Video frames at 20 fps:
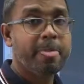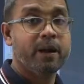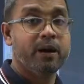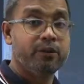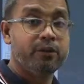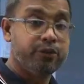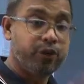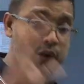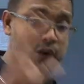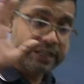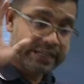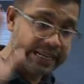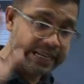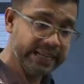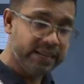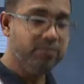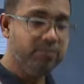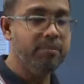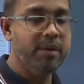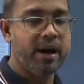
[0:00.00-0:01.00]
for
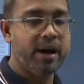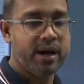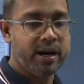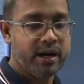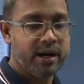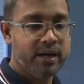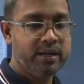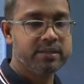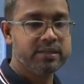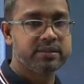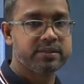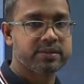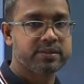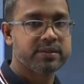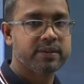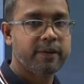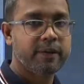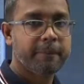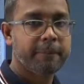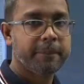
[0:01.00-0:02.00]
10 marks
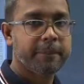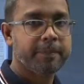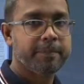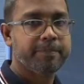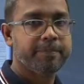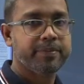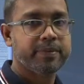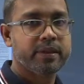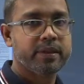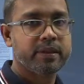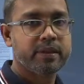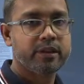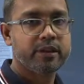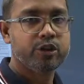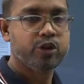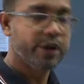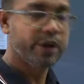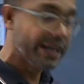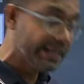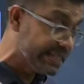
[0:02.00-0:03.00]

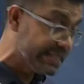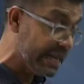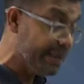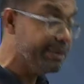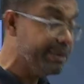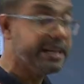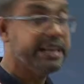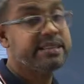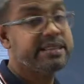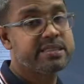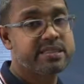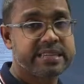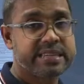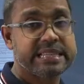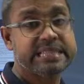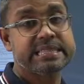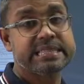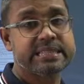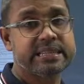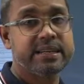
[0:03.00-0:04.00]
your examiner has
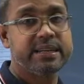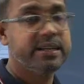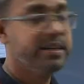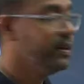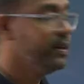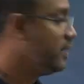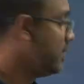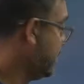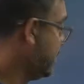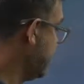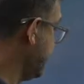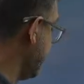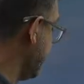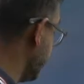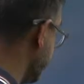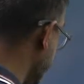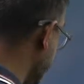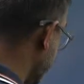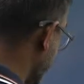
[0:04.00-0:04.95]
tested this